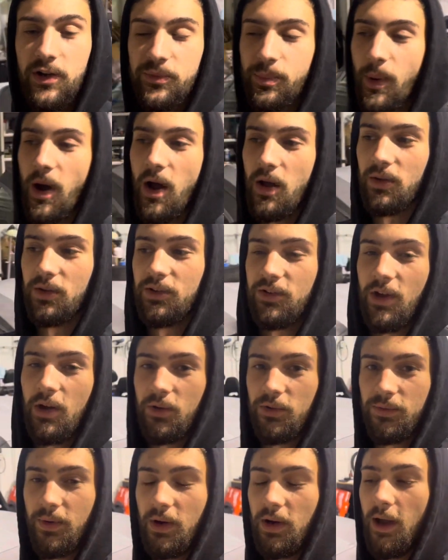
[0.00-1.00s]
spotless. I
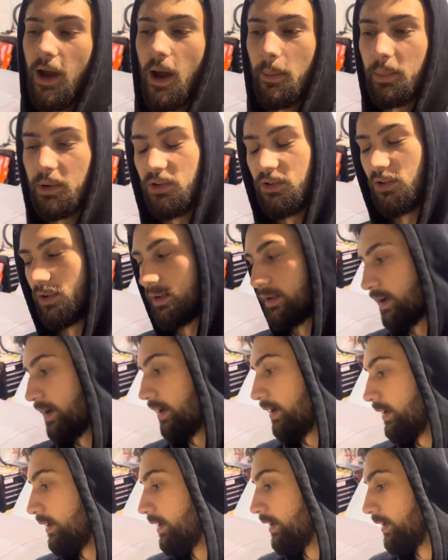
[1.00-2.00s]
was very happy to see
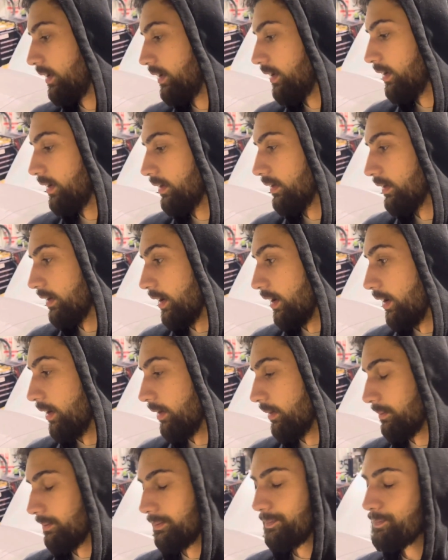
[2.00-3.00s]
that.
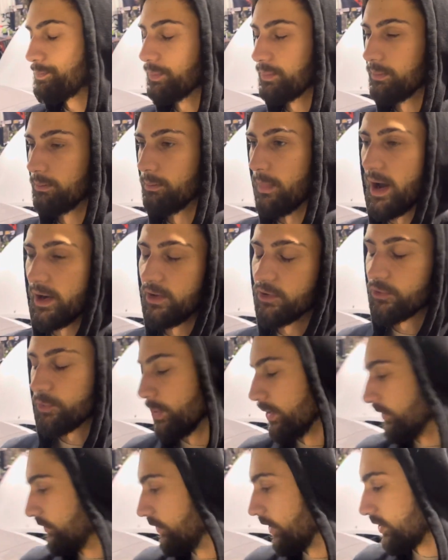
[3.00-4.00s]
Minus
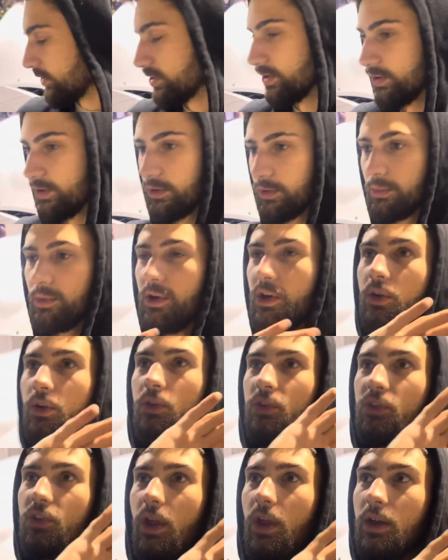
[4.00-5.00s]
one section in the rear,
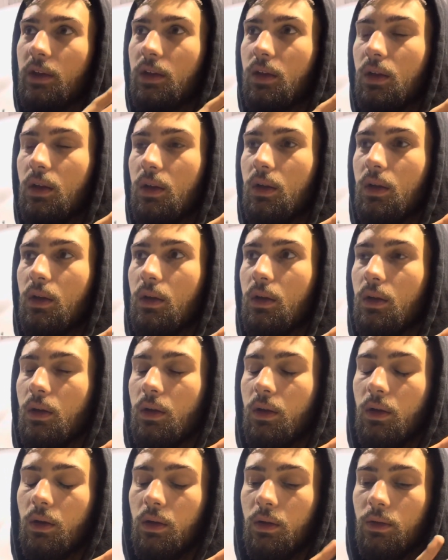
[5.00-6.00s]
there's like,
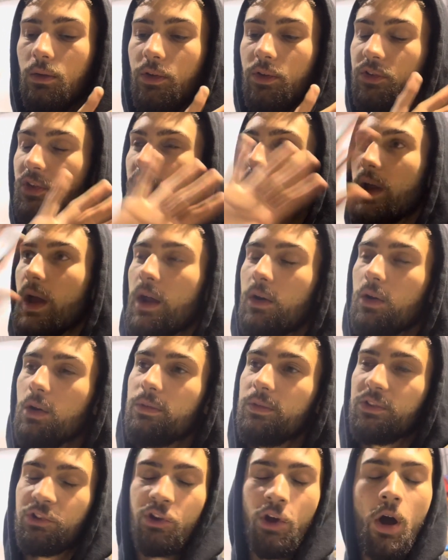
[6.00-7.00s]
just like, I don't know if
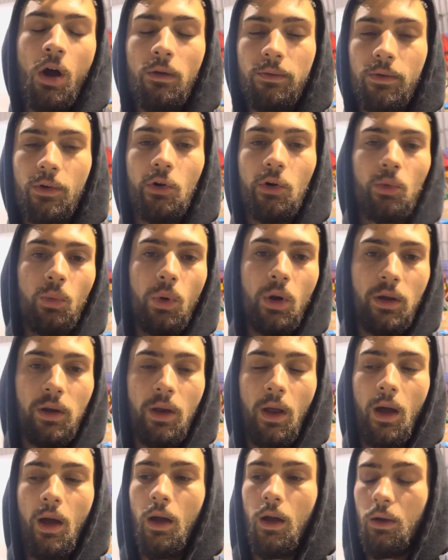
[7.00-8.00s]
it's cover or
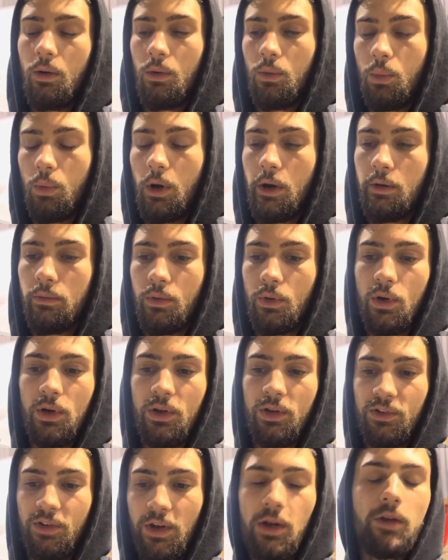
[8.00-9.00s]
whatnot or whatever it
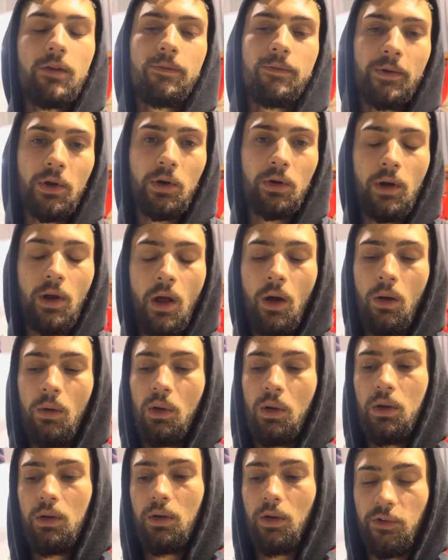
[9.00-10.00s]
is. I need to figure it out
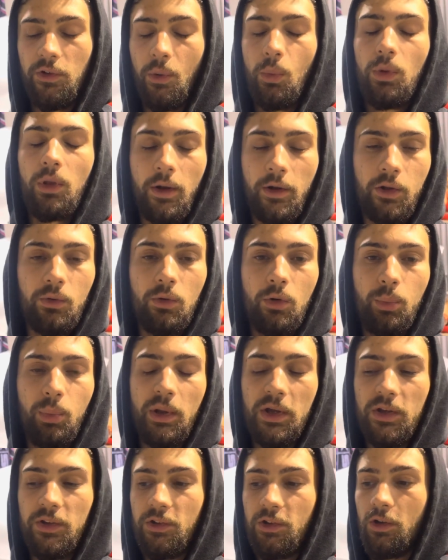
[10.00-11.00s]
because I would like to
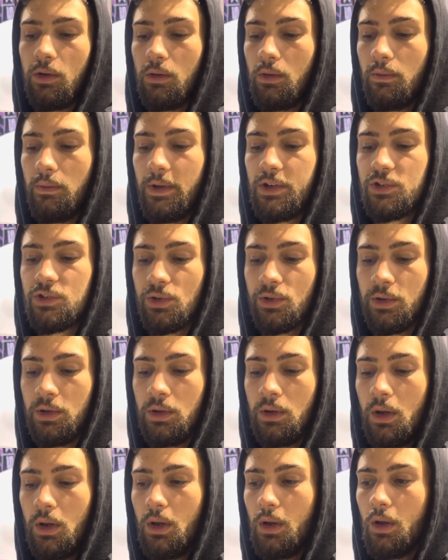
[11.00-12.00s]
replace it eventually.
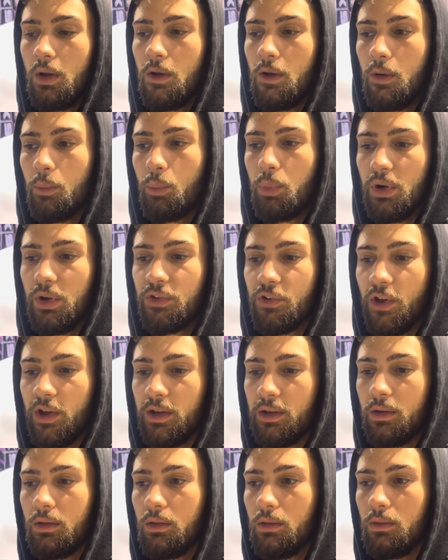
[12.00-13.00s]
But it's like,
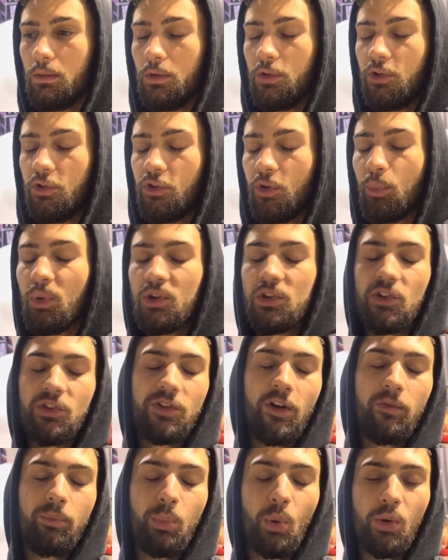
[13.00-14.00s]
there's just a bunch of
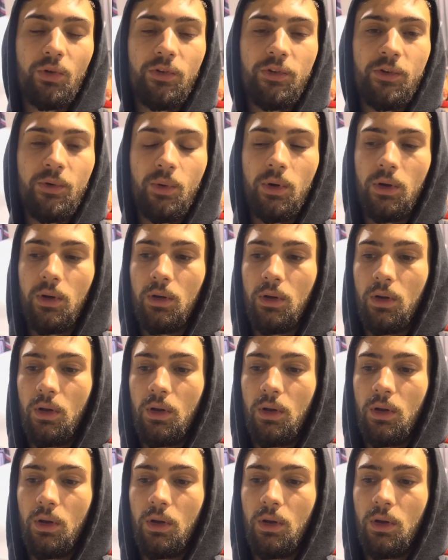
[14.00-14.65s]
stuff bolted to it.